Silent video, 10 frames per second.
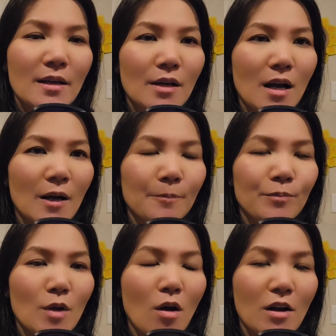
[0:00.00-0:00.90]
um,
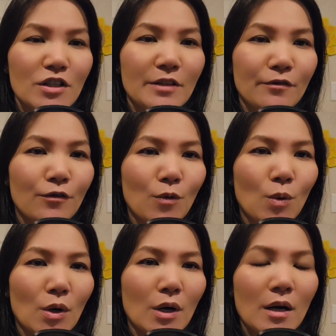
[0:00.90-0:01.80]
auction
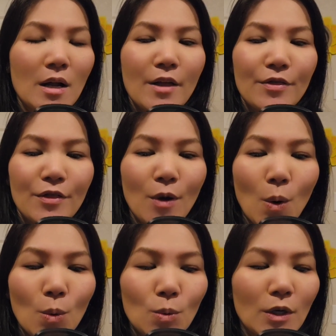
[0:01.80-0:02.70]
for the
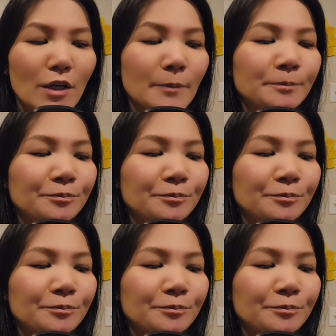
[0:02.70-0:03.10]
owner.